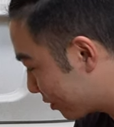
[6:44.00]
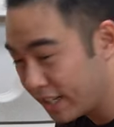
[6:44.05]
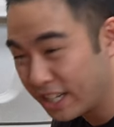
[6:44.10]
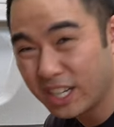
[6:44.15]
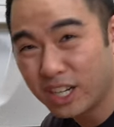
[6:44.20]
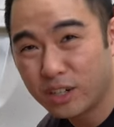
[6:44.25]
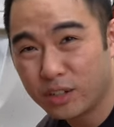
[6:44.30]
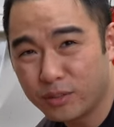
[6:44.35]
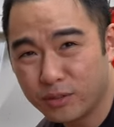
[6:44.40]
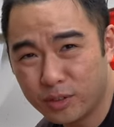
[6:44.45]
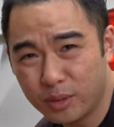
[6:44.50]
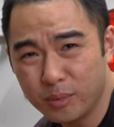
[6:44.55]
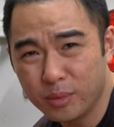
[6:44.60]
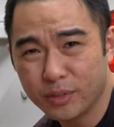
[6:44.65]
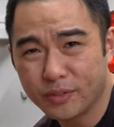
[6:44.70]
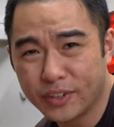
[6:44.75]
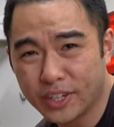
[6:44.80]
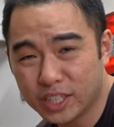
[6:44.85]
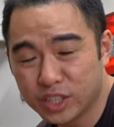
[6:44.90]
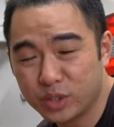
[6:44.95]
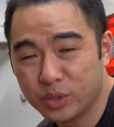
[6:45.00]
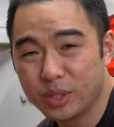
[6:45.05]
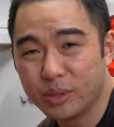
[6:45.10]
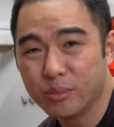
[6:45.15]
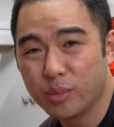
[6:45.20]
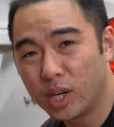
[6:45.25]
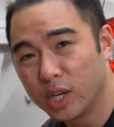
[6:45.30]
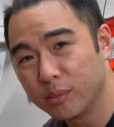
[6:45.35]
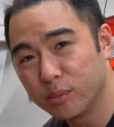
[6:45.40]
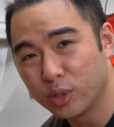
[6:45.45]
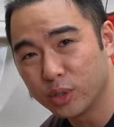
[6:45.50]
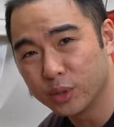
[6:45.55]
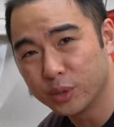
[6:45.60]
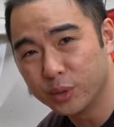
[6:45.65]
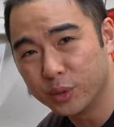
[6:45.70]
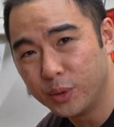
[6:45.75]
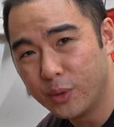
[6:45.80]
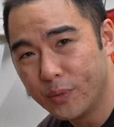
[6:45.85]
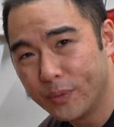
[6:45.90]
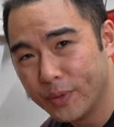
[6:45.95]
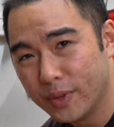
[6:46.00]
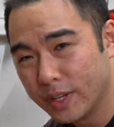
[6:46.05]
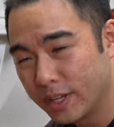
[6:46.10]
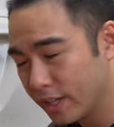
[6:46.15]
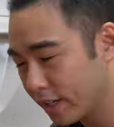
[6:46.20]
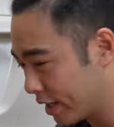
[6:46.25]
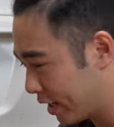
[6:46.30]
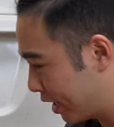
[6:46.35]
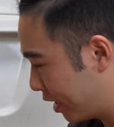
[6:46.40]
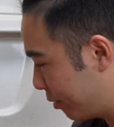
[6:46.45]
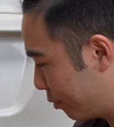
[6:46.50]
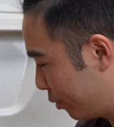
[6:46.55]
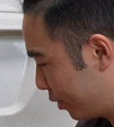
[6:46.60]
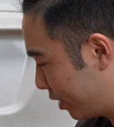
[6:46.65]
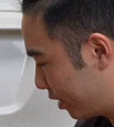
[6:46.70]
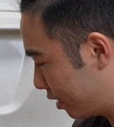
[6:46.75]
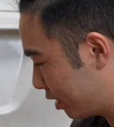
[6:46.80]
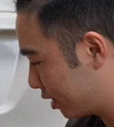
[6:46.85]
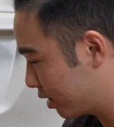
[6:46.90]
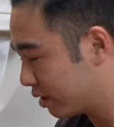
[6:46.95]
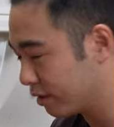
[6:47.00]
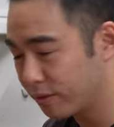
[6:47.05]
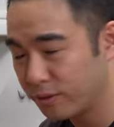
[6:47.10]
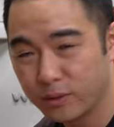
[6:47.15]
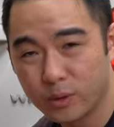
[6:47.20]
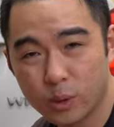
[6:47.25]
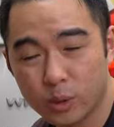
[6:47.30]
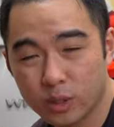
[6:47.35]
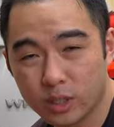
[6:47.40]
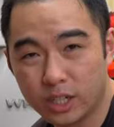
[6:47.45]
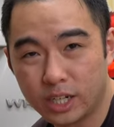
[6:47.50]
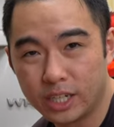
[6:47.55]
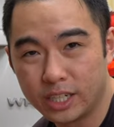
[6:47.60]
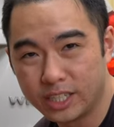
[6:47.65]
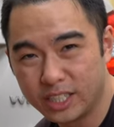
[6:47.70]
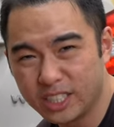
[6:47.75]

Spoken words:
Now, from the factory, my model came with just a fog light.